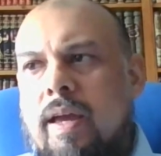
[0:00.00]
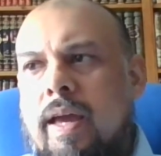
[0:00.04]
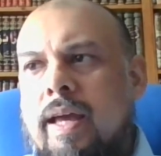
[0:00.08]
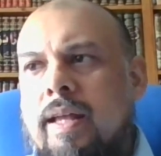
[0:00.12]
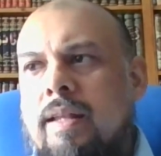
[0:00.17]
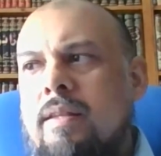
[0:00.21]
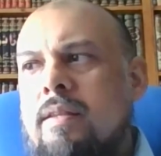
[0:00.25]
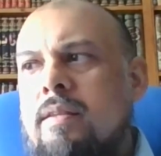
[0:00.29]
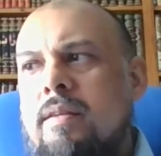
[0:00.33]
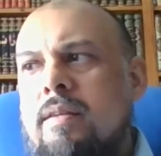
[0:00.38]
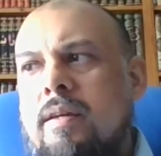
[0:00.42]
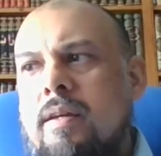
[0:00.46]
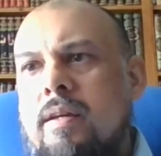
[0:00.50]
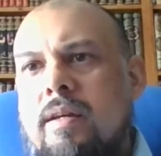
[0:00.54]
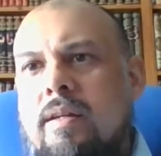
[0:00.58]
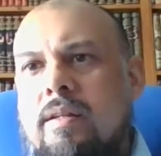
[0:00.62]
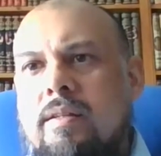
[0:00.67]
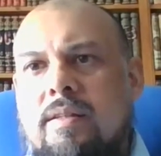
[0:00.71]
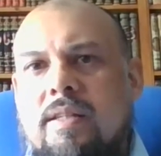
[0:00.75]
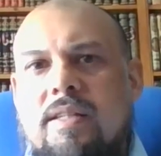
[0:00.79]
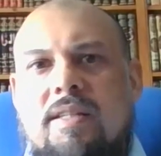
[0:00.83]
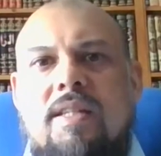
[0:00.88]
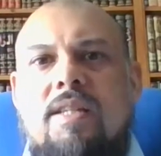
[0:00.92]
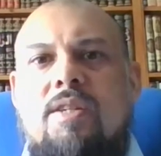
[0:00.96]
And
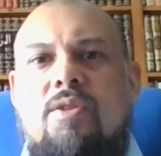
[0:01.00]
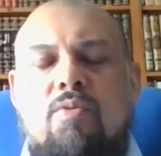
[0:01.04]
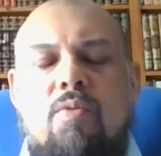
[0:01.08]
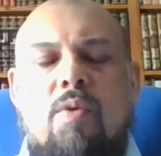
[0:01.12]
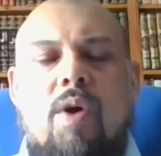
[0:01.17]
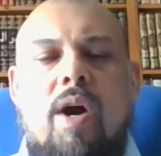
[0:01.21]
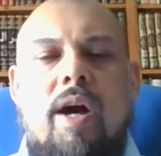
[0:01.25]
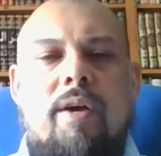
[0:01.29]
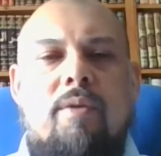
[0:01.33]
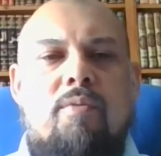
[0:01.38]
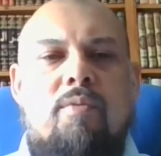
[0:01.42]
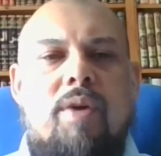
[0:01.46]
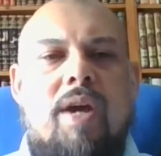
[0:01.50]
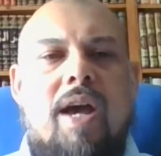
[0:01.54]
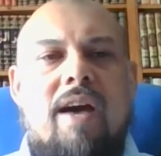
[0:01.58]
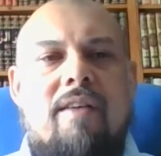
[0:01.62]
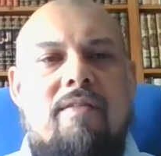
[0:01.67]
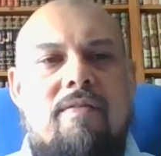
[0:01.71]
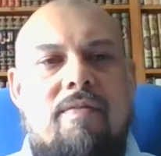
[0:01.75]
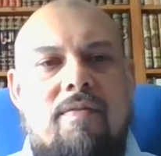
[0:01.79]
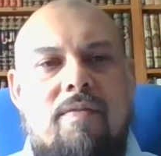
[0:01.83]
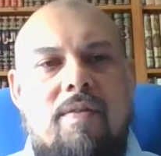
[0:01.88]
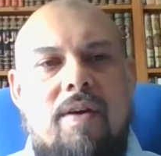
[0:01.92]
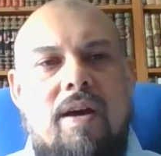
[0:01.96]
this is why we
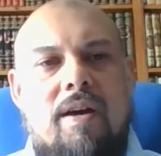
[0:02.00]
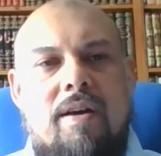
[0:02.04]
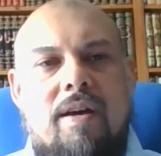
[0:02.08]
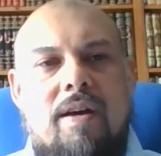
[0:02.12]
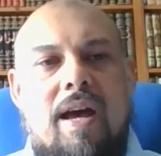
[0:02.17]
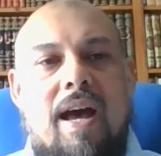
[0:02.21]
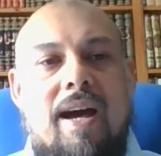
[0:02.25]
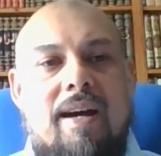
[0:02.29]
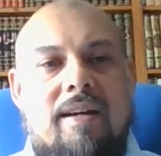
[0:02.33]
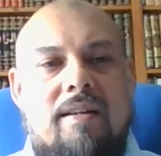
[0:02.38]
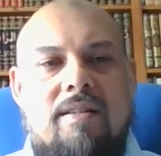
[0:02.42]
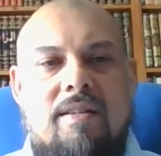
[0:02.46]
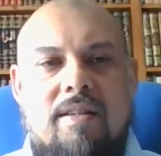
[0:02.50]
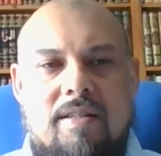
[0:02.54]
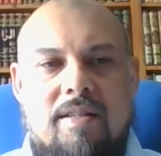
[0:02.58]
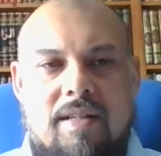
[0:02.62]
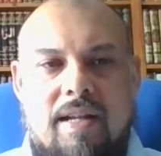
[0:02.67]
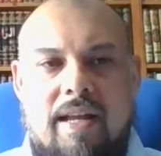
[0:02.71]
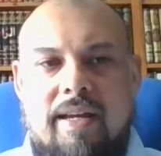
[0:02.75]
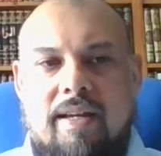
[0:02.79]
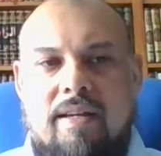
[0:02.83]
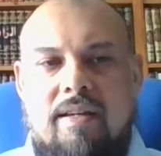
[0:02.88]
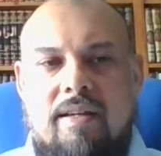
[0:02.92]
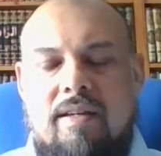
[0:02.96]
have uh,
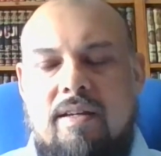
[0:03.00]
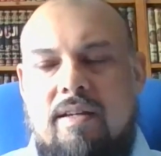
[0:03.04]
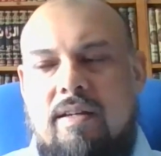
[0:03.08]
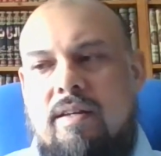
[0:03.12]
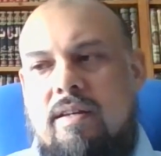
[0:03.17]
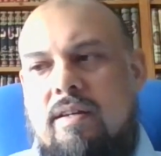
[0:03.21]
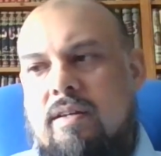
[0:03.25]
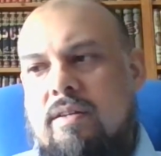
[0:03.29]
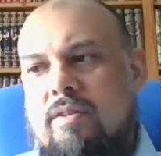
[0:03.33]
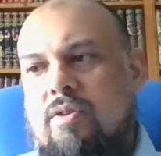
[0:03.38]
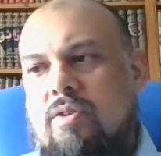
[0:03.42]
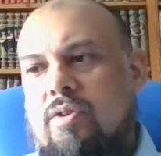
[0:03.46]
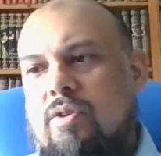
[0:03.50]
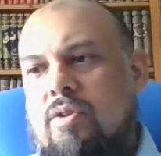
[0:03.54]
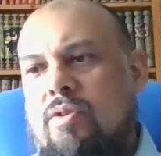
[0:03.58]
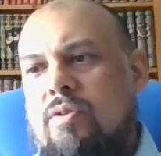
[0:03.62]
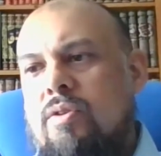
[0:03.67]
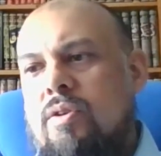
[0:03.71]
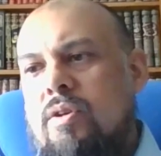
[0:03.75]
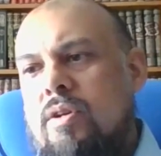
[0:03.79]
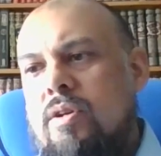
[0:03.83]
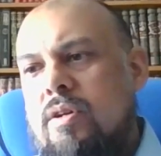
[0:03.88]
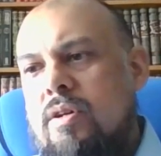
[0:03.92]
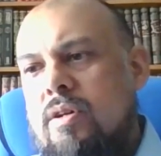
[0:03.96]
actors like, uh, you
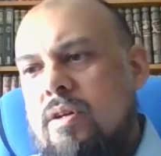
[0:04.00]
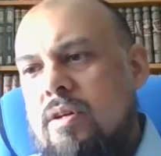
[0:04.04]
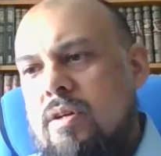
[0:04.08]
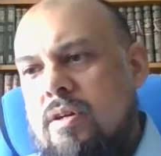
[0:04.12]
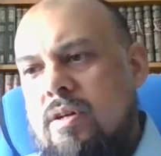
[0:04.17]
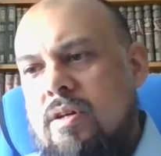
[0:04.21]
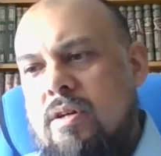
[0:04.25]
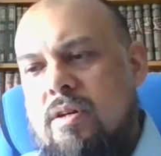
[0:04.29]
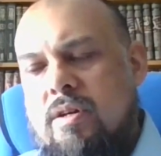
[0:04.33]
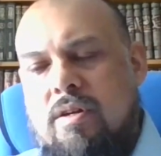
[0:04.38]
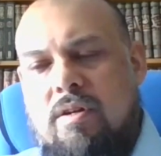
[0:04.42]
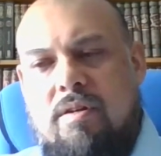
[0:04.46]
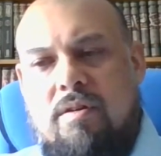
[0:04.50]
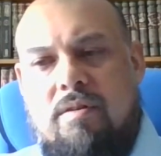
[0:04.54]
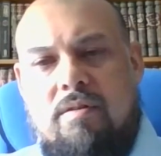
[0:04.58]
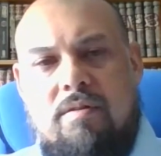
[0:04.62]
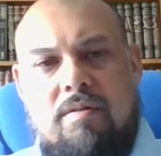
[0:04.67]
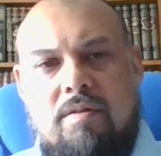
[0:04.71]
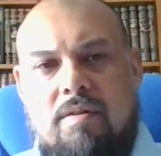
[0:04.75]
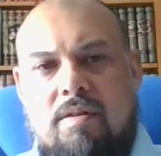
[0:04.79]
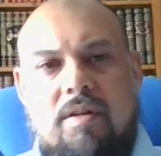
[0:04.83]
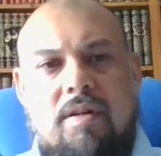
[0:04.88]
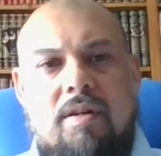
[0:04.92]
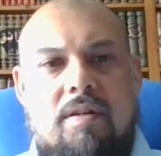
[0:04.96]
know,
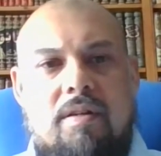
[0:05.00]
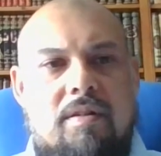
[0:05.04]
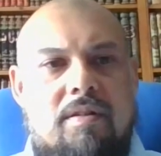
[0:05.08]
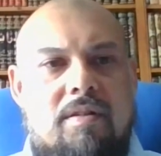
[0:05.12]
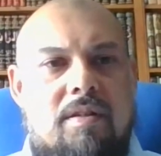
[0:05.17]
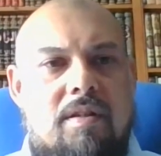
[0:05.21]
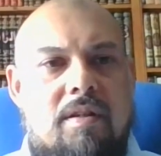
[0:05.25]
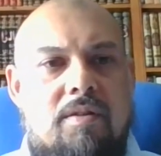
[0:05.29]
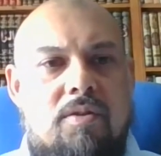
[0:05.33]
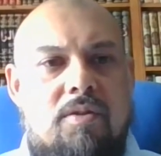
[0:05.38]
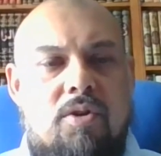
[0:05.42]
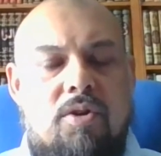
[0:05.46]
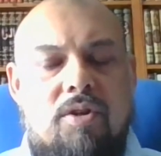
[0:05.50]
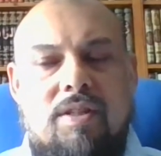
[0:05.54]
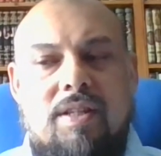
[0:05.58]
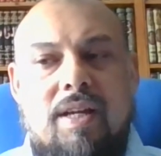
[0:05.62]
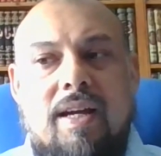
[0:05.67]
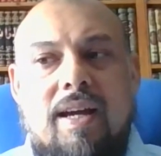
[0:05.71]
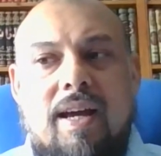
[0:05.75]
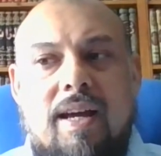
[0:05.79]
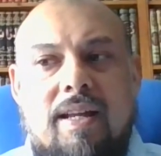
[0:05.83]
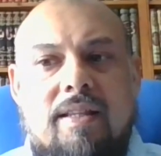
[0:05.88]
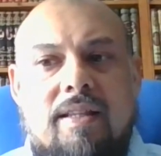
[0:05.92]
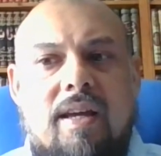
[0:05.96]
Uh, you know,
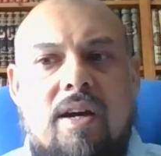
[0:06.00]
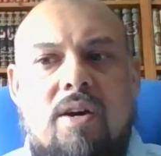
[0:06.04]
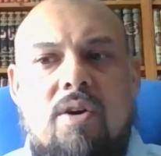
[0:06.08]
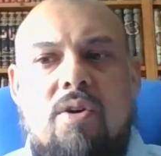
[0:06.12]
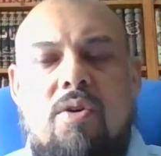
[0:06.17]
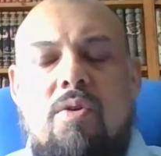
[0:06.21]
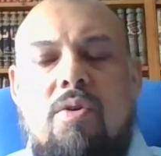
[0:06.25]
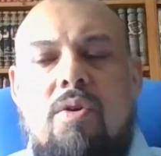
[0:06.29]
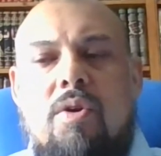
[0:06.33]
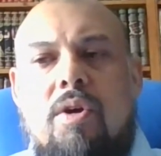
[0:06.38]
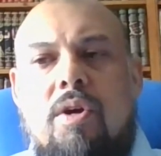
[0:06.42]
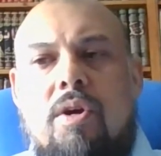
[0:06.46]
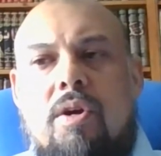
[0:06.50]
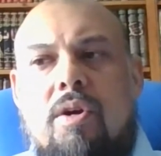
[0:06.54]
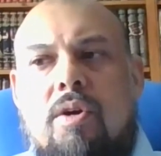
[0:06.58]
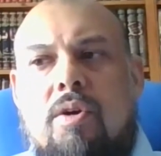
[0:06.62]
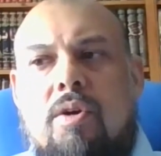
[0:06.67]
Takadao,